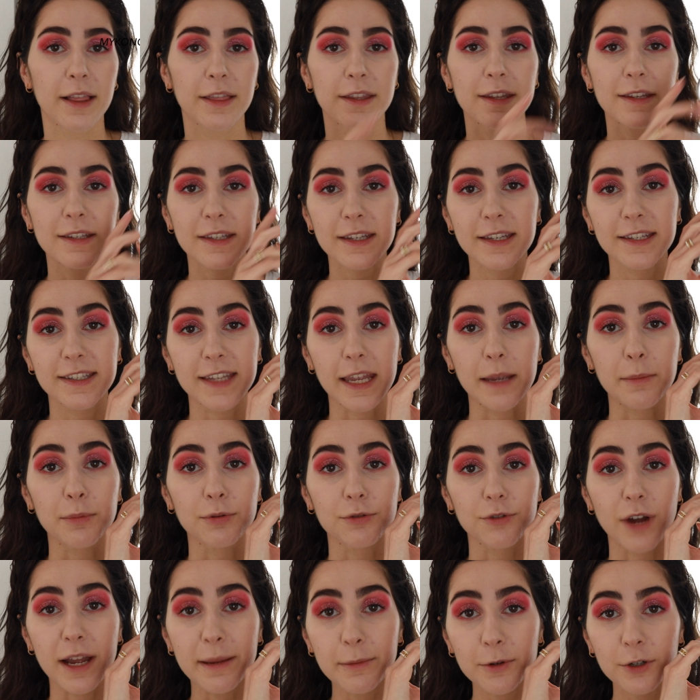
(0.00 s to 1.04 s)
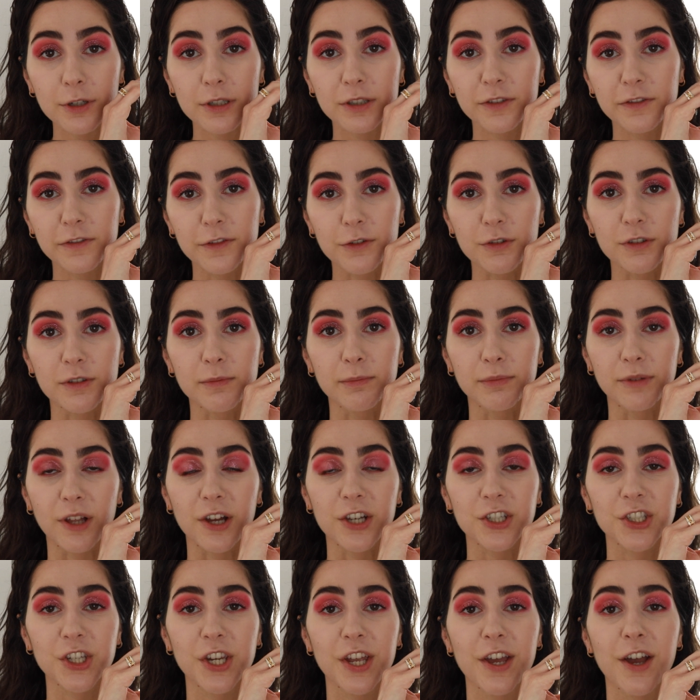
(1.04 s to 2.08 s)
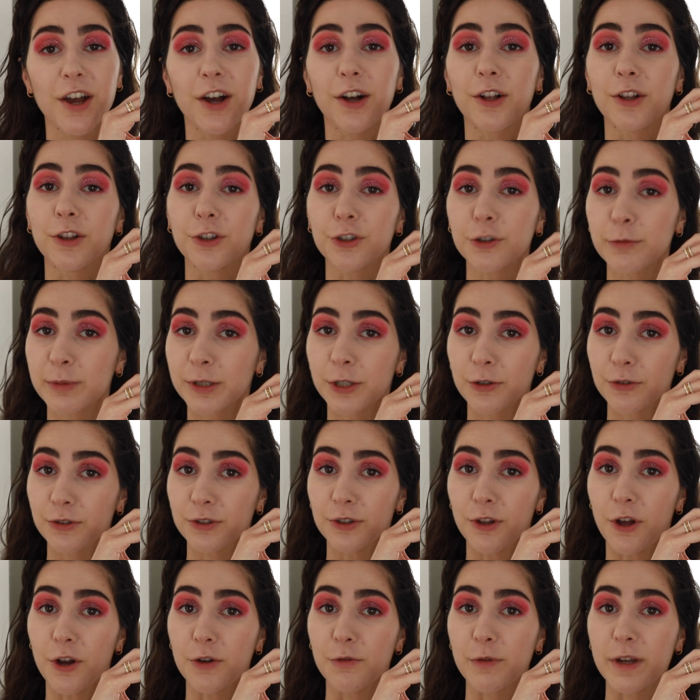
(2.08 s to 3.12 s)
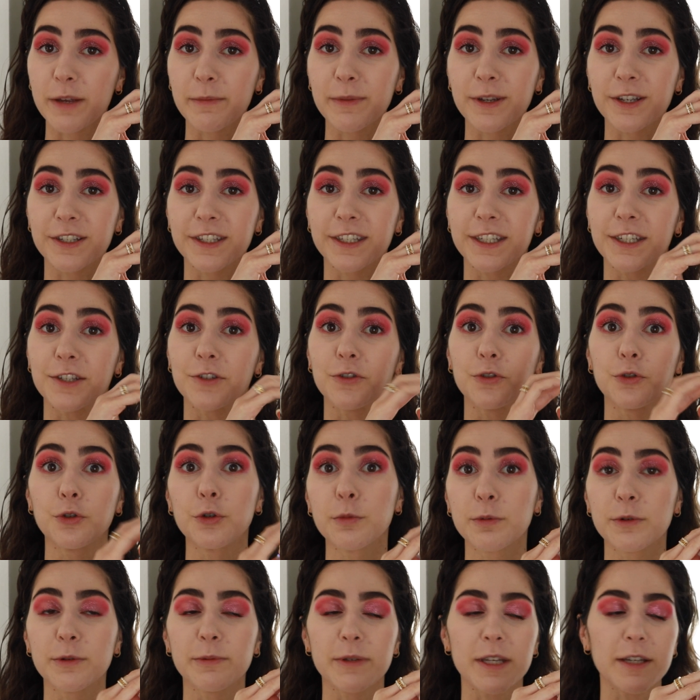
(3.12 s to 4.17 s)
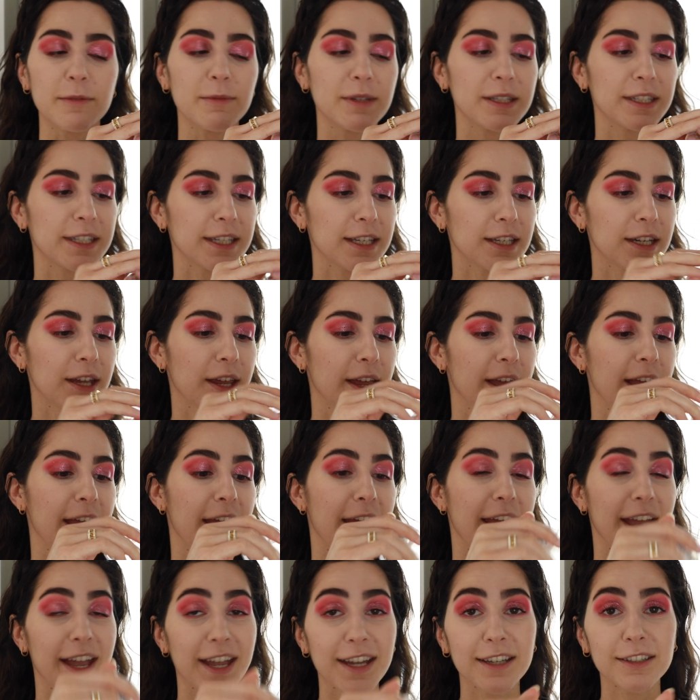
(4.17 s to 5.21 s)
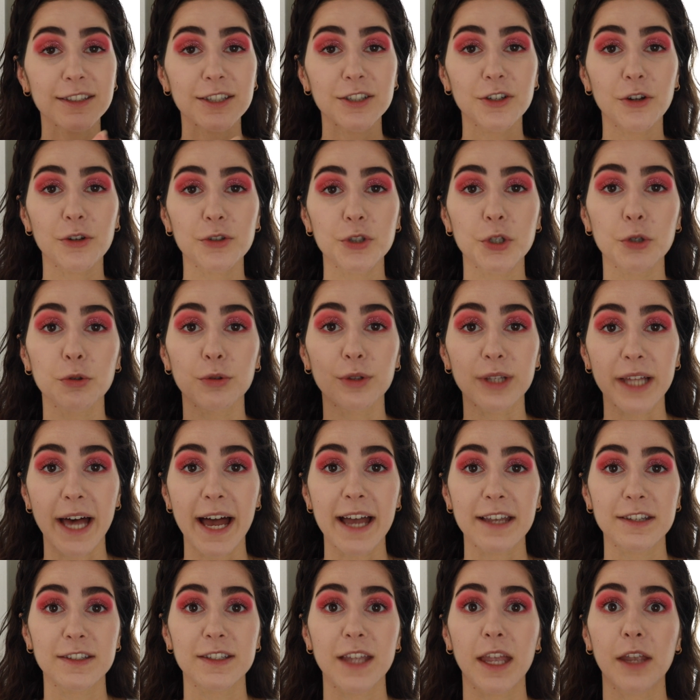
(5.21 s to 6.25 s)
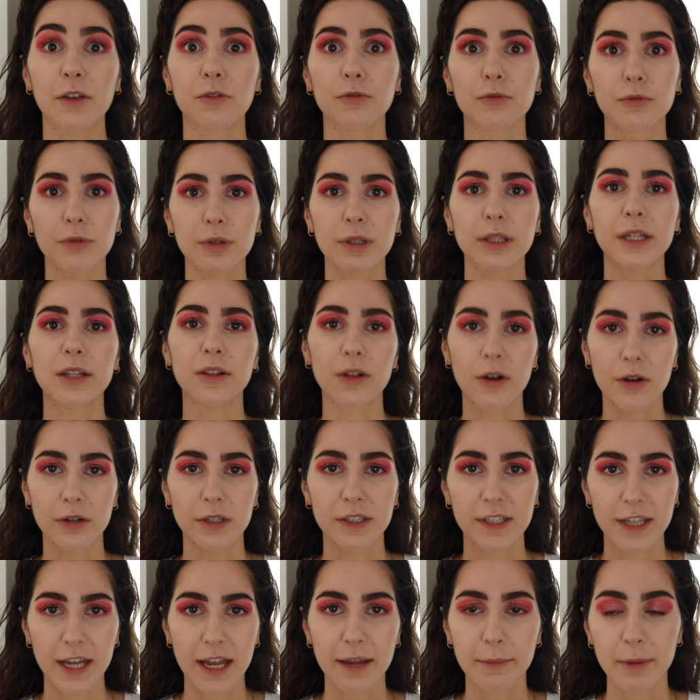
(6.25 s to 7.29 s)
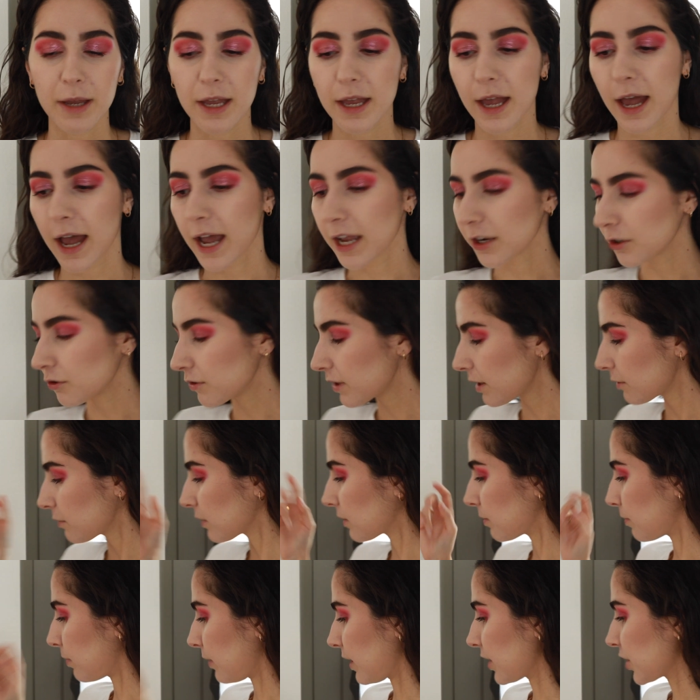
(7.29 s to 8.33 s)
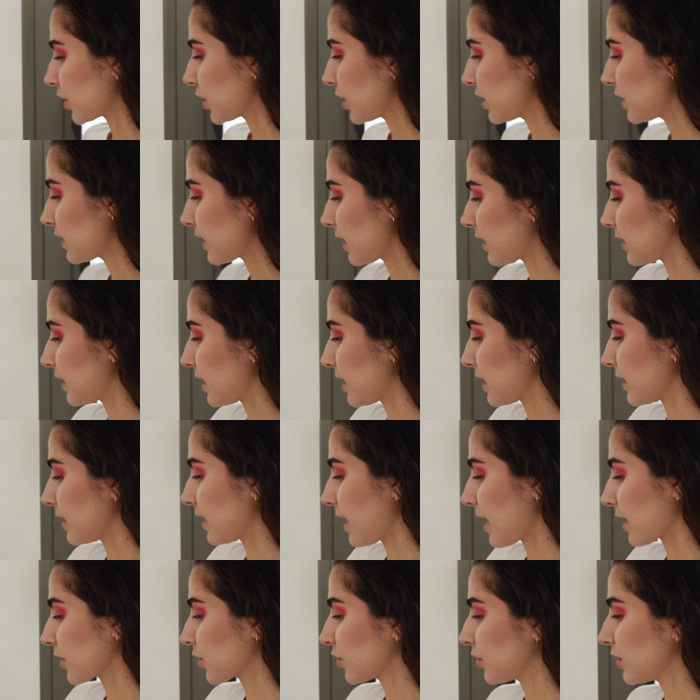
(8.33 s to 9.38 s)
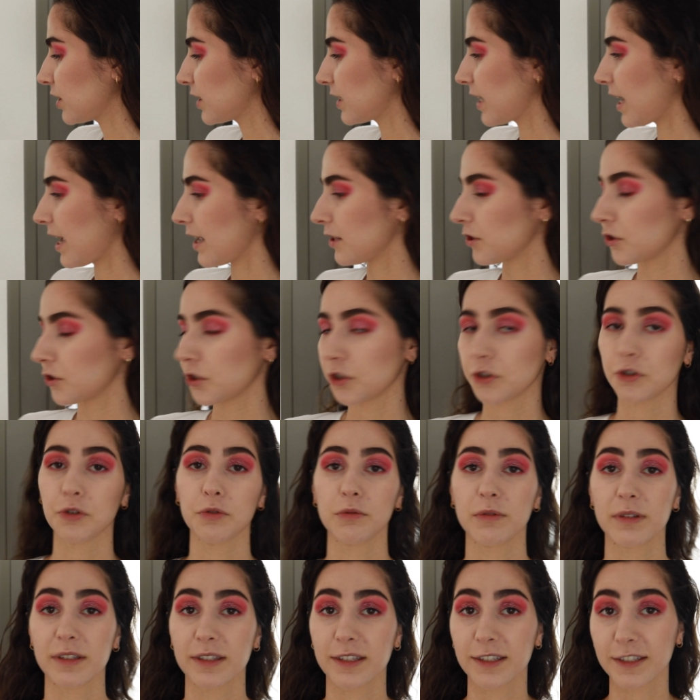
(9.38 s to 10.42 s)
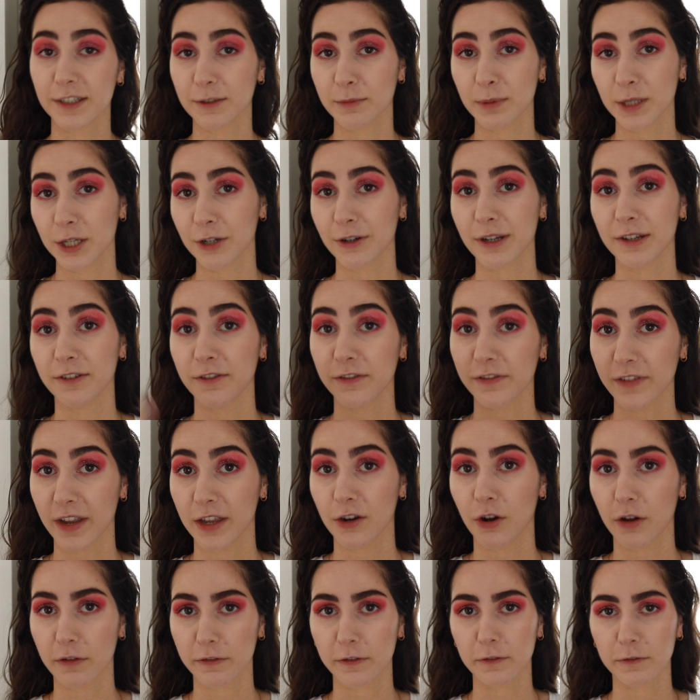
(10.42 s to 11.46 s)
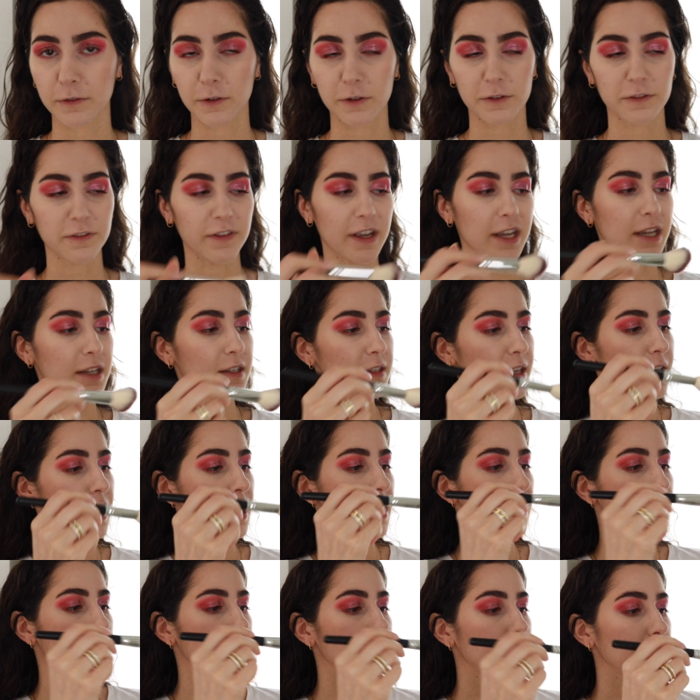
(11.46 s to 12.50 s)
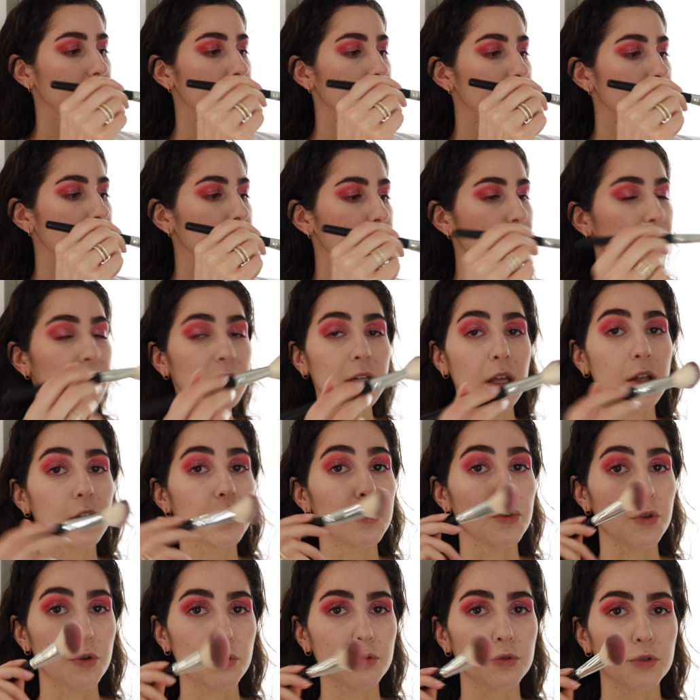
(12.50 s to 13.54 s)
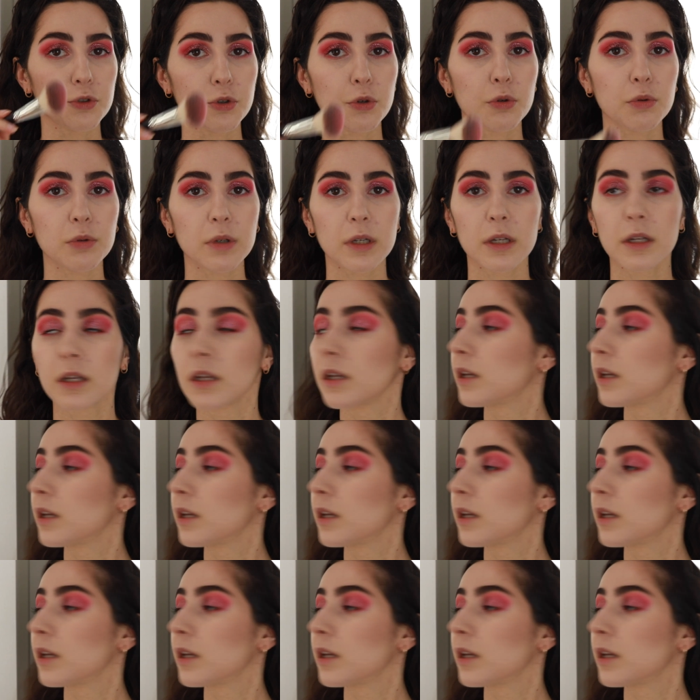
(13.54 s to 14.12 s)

This is a primer infused blush. A little bit goes a long way because it is super pigmented, and it also lasts a really long time. I know that with blushes, they can actually tend to disappear and fade off of your face, but this one, no joke,